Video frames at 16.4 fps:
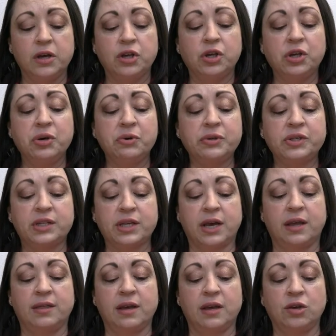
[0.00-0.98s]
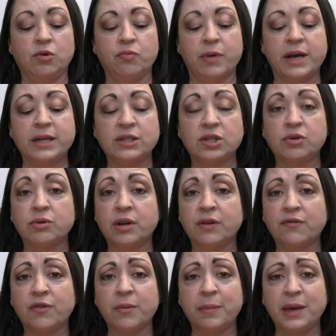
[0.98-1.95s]
You said that you rescued it
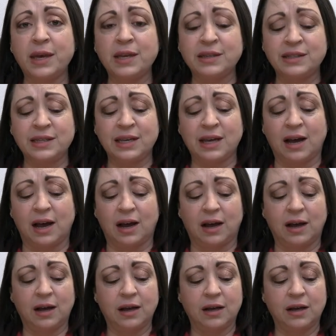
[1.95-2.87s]
from India.